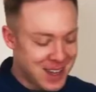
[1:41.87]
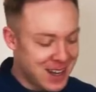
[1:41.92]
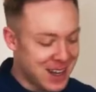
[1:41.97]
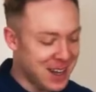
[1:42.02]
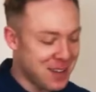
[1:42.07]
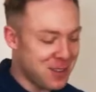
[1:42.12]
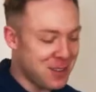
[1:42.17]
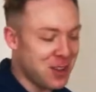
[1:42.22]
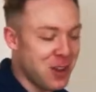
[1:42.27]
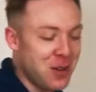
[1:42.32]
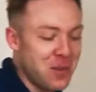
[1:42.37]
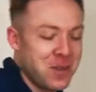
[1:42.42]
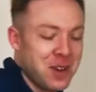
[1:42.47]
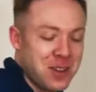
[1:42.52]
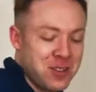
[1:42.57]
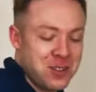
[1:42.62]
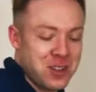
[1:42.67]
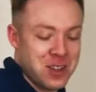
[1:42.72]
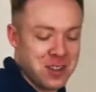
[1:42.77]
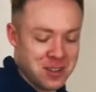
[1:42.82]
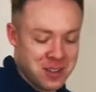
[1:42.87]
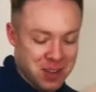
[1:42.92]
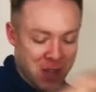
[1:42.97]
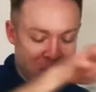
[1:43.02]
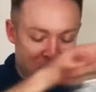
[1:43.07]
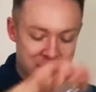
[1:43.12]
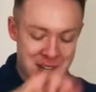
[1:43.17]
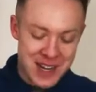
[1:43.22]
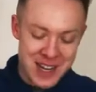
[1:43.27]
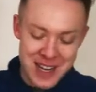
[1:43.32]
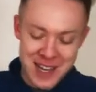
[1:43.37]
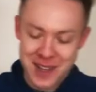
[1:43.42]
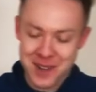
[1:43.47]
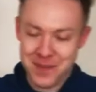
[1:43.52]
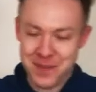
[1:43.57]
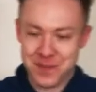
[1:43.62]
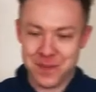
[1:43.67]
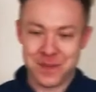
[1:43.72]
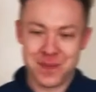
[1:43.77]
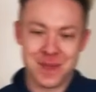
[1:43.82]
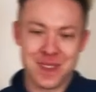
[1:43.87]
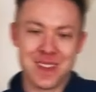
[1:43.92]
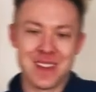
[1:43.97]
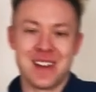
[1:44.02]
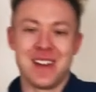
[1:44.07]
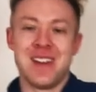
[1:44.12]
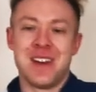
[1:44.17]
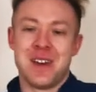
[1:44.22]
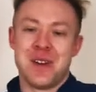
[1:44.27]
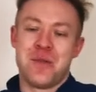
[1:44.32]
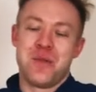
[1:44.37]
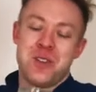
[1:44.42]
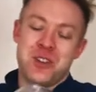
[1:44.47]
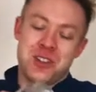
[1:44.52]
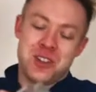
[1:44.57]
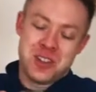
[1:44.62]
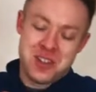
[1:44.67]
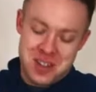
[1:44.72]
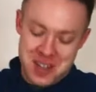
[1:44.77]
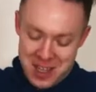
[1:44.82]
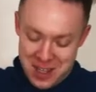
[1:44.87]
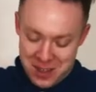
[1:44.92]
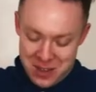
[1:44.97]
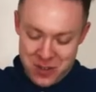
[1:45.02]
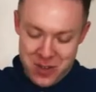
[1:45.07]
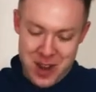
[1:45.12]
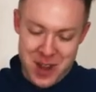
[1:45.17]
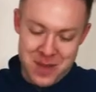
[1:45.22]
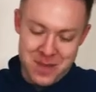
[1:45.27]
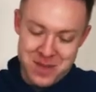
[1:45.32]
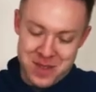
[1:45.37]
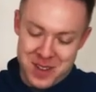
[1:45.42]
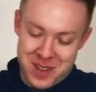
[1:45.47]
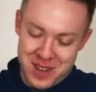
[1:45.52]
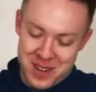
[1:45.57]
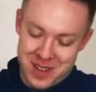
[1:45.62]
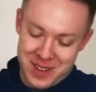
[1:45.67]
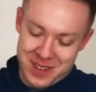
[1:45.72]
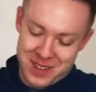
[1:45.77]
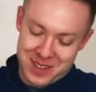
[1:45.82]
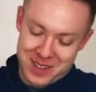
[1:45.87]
Next up, let's chuck the salt in here, which is 6 grams.